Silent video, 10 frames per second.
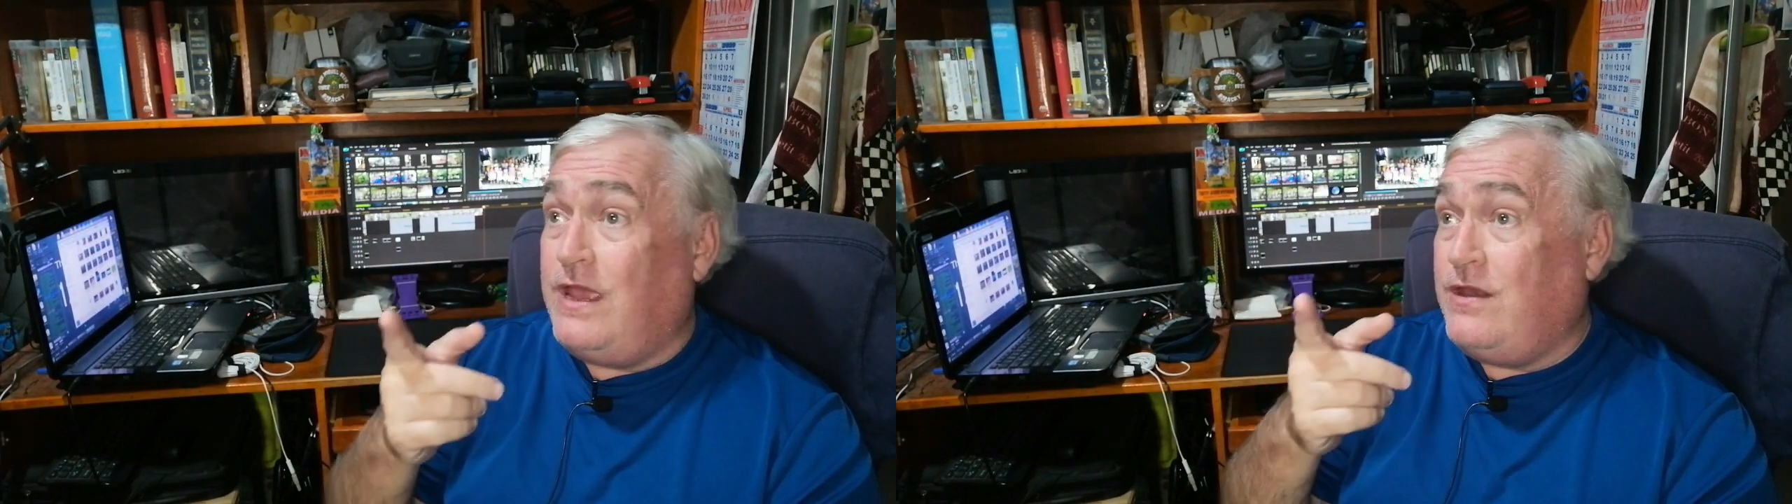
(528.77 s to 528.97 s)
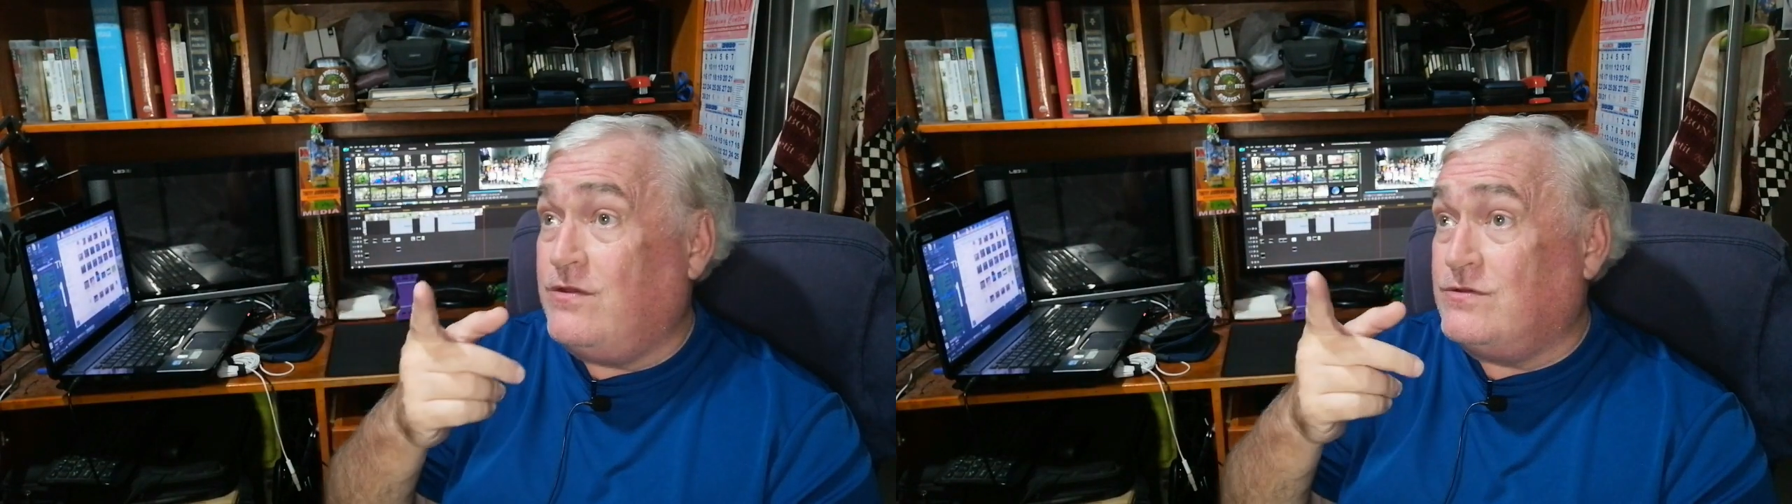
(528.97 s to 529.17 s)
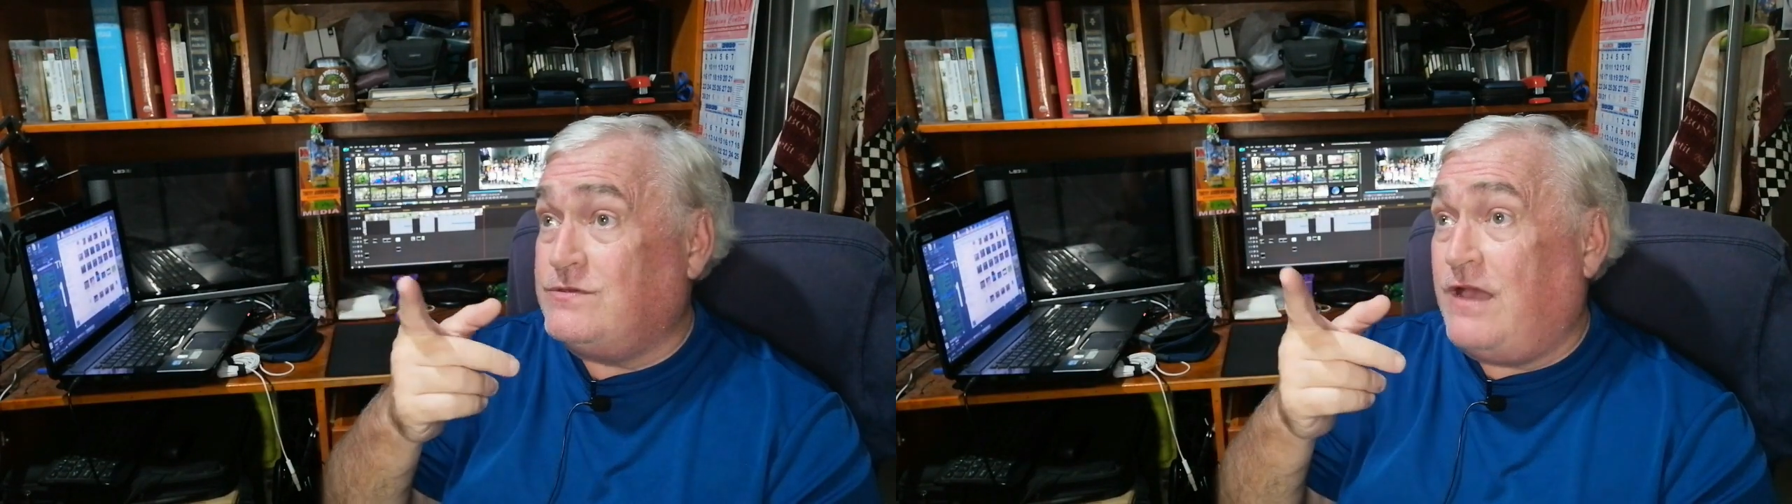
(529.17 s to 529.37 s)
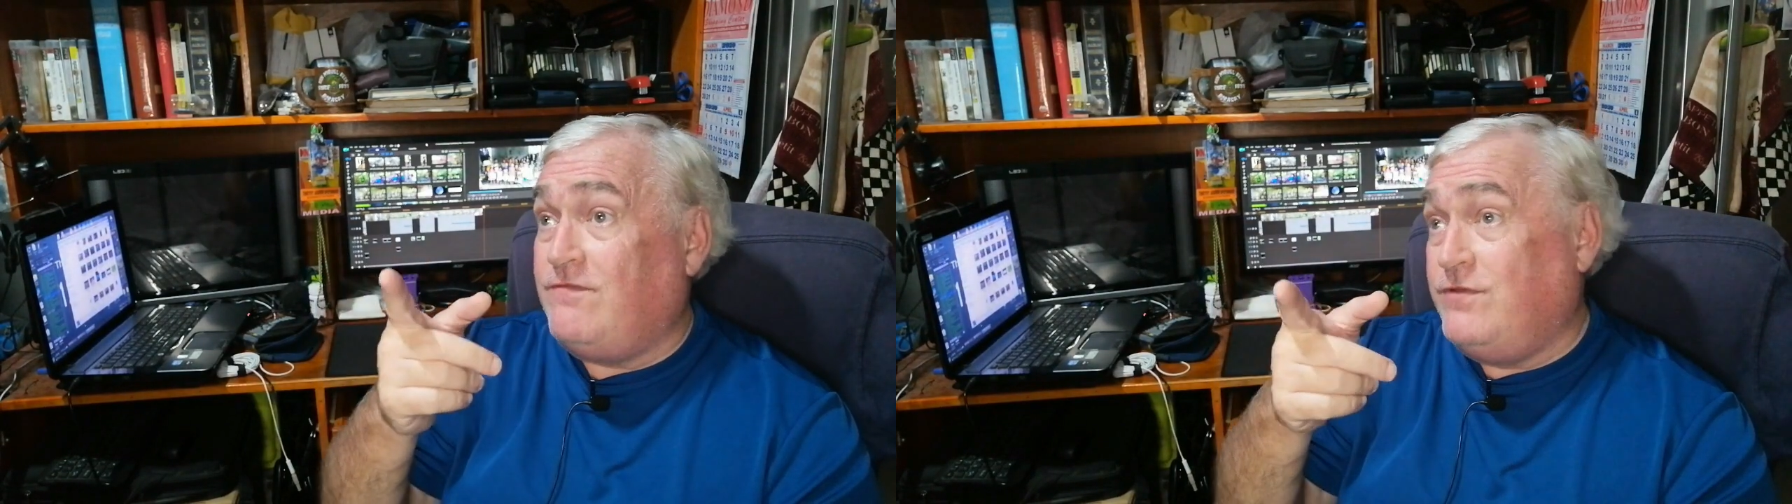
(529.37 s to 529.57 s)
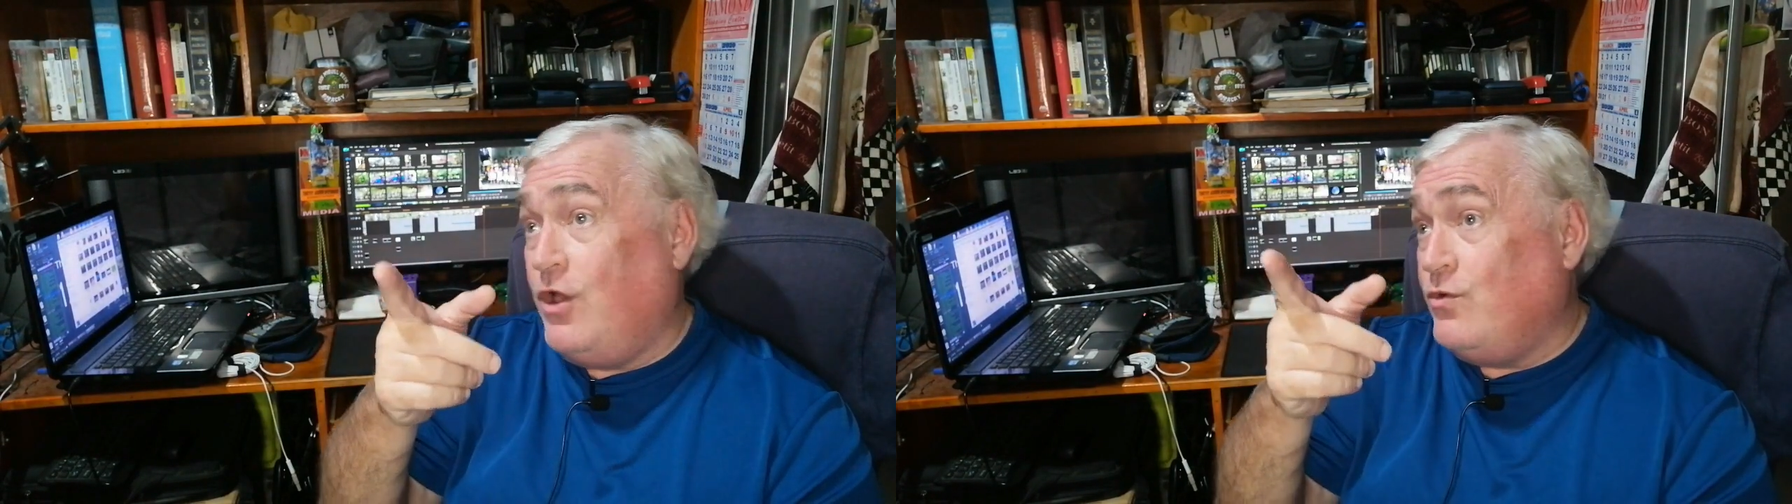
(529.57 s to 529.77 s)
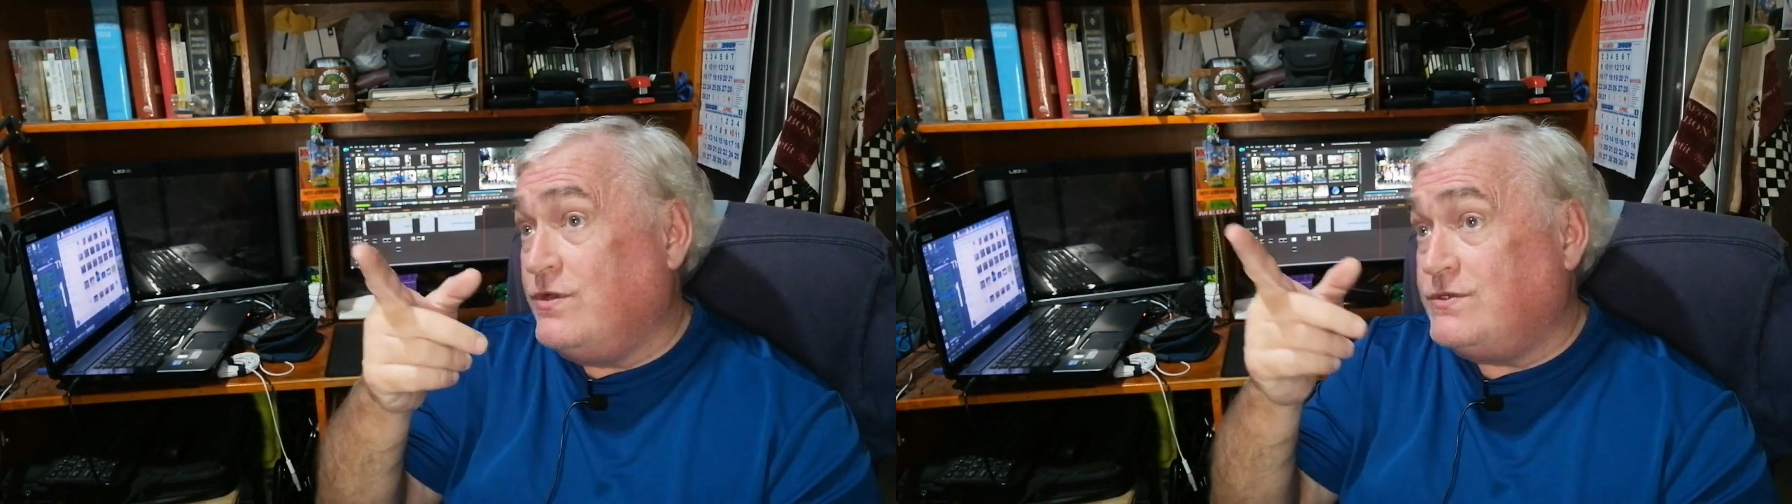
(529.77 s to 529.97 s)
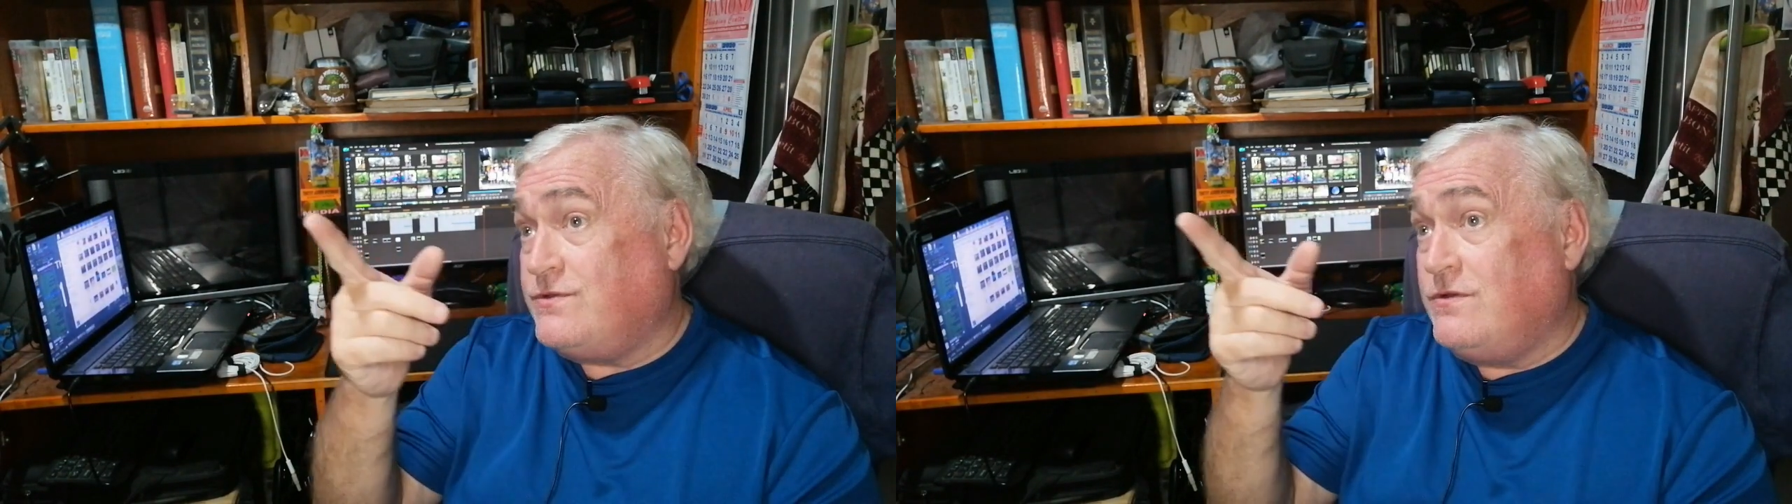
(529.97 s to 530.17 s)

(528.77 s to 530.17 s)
And I've noticed